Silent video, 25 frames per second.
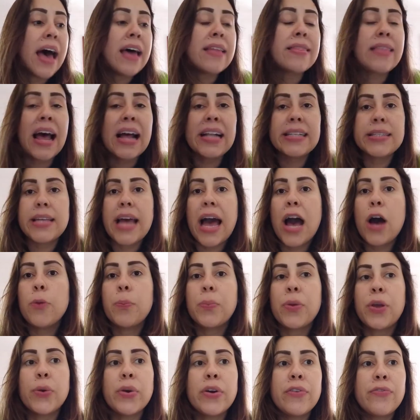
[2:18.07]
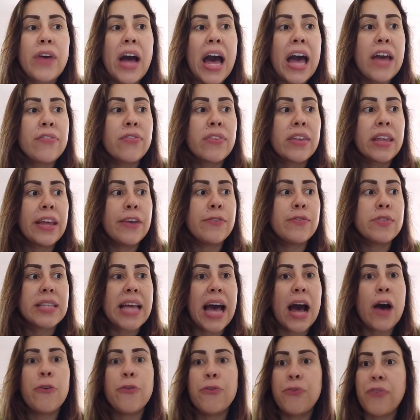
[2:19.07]
And that's how Puravive gives
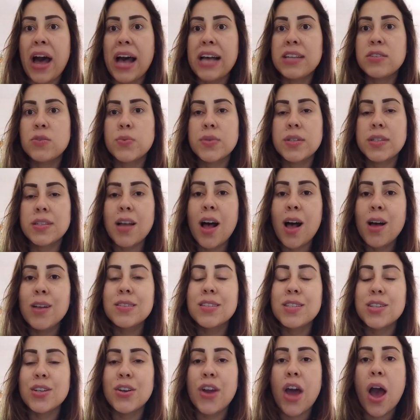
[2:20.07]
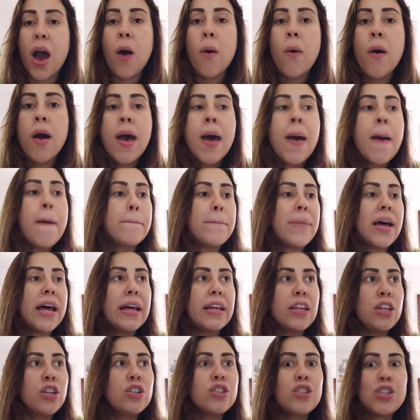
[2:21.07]
out fast results, you know?
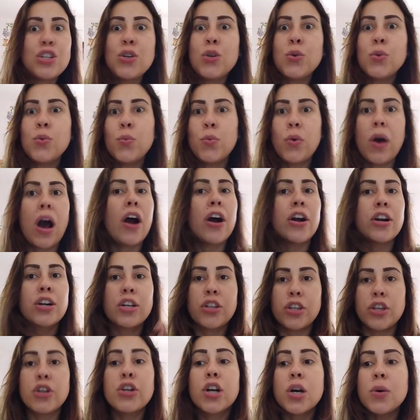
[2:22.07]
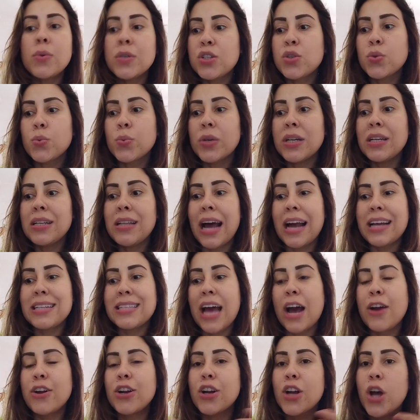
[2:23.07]
But you do are you're going to realize
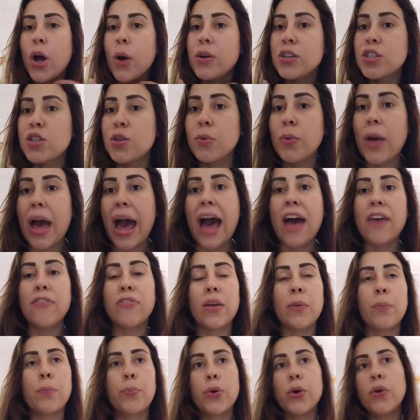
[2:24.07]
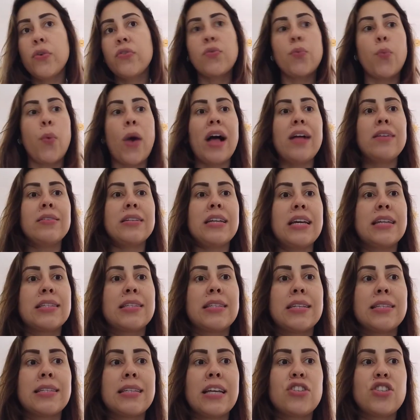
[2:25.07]
how you're going to have improved
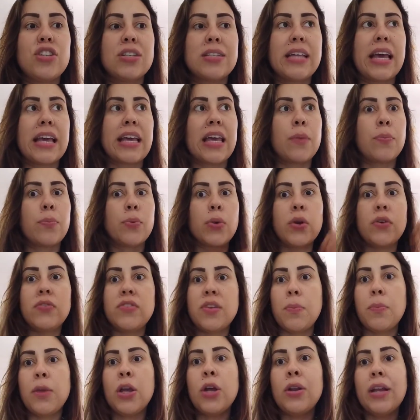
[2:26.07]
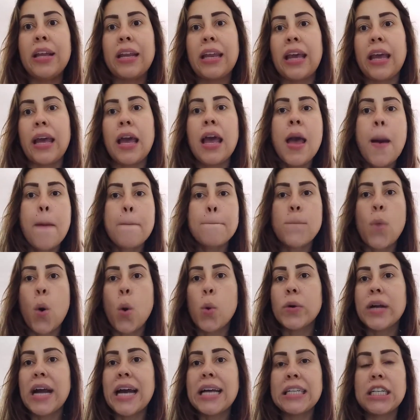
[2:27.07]
wellness, such as like improved immunity,
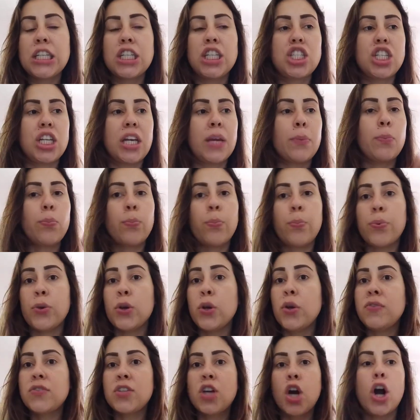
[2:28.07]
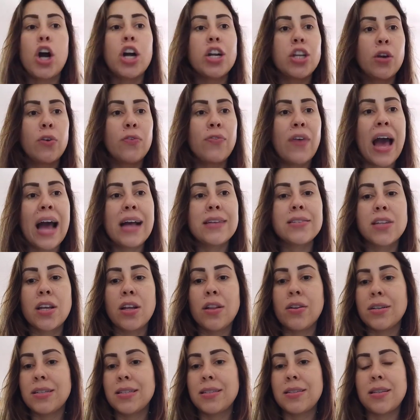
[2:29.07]
more energy, improved
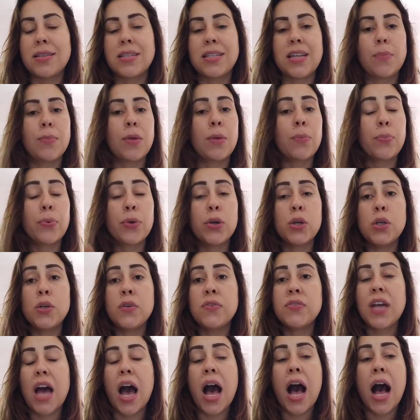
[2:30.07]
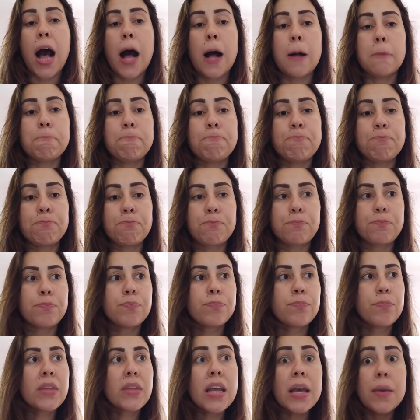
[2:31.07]
cardiovascular system, improved um
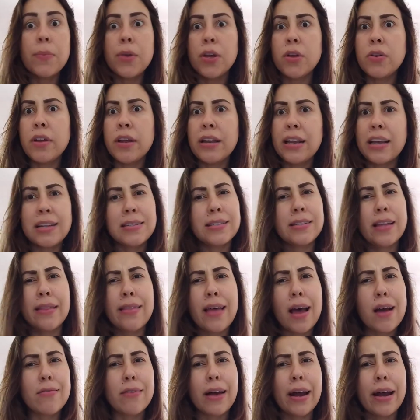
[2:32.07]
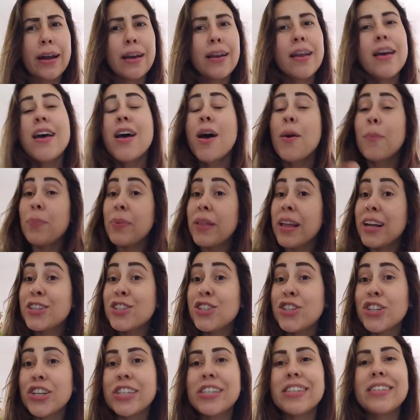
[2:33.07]
immunity, I said that right,
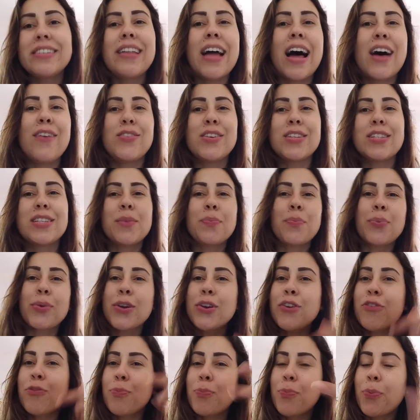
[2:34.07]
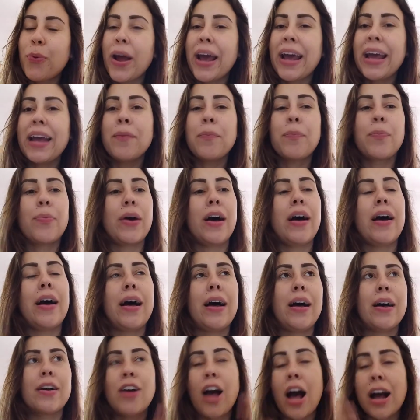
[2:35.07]
blood sugar levels, improved brain
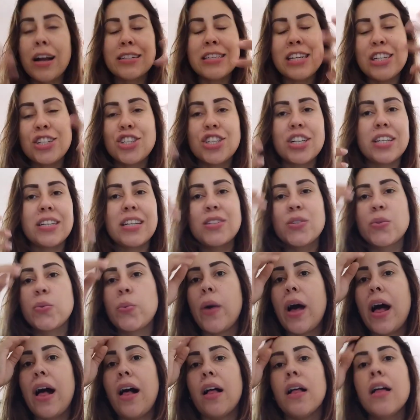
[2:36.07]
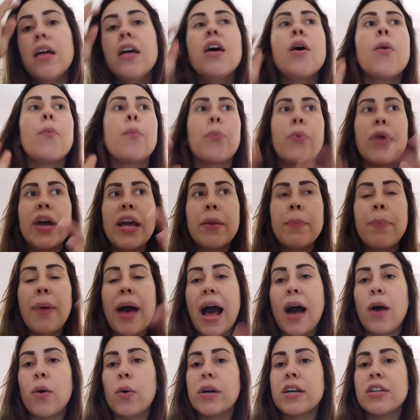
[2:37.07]
uh, cognition as well, brain
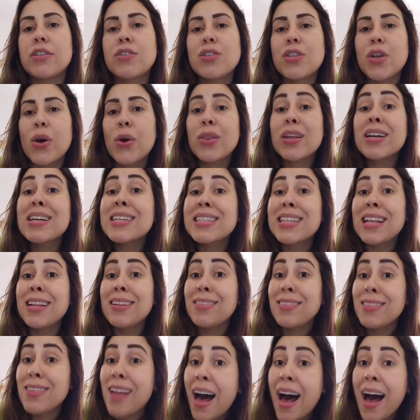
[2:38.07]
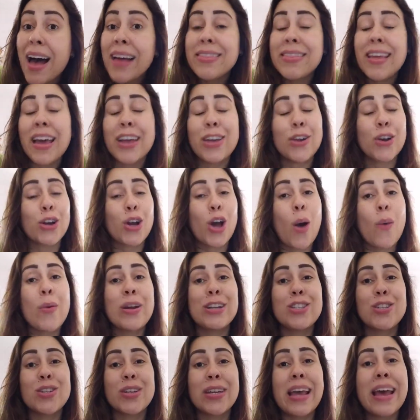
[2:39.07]
power. So there's a lot that you're
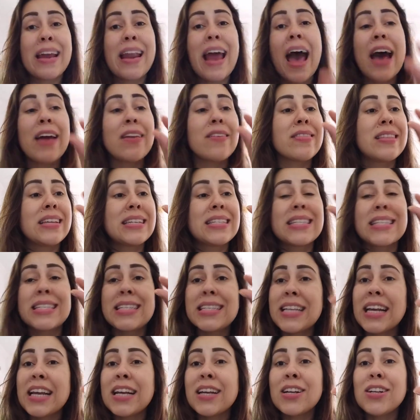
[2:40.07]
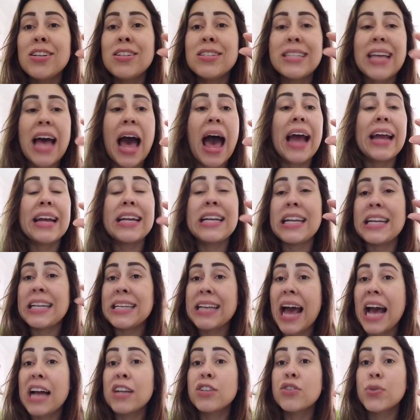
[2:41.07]
going to get out of this single tiny
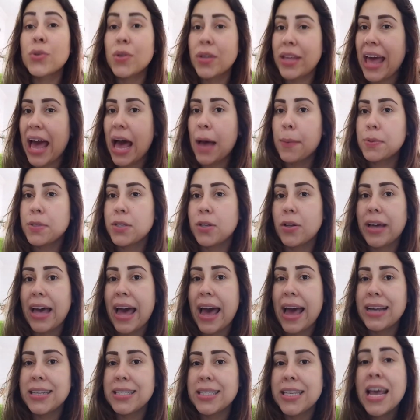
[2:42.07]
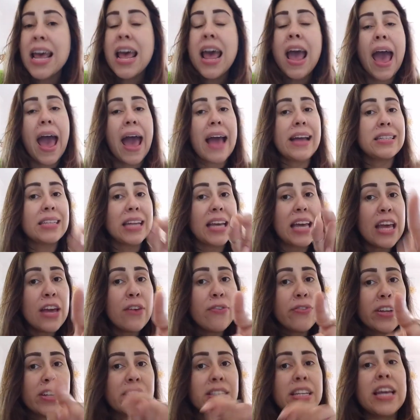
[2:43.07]
natural capsule, guys. And
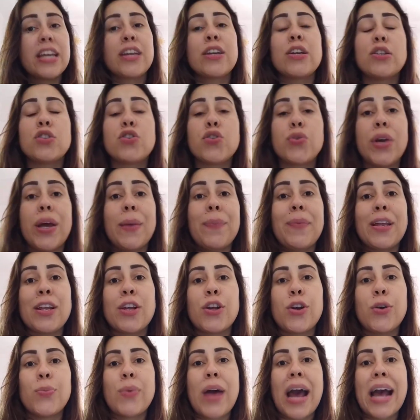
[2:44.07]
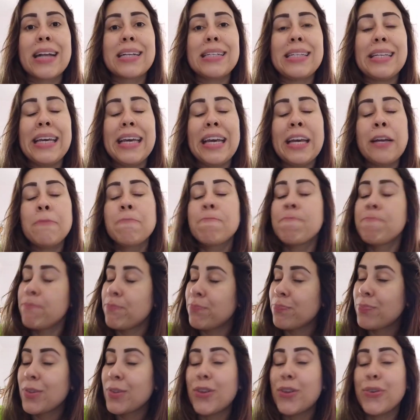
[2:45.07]
if you take your treatment correctly,
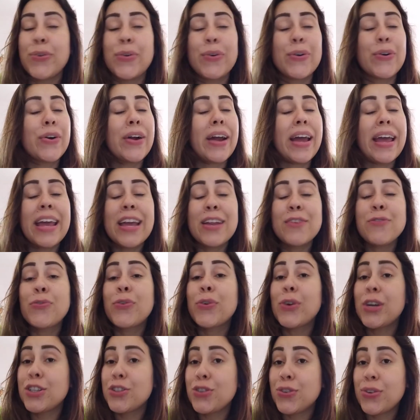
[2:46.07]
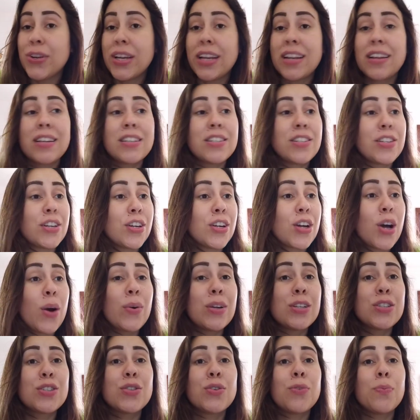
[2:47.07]
you're in for a treat because you're
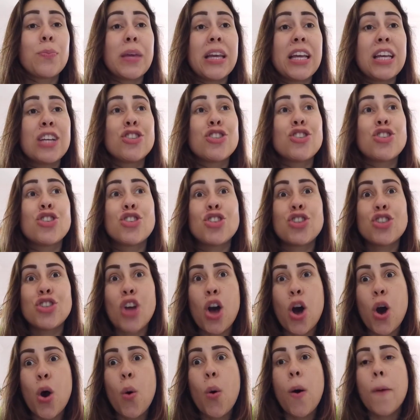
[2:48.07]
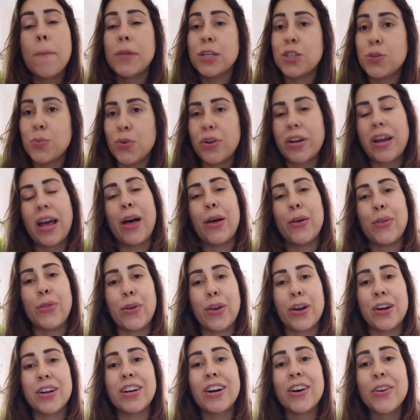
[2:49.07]
going to be so much more
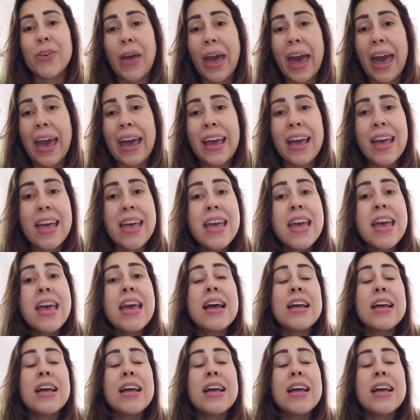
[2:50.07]
healthier, okay?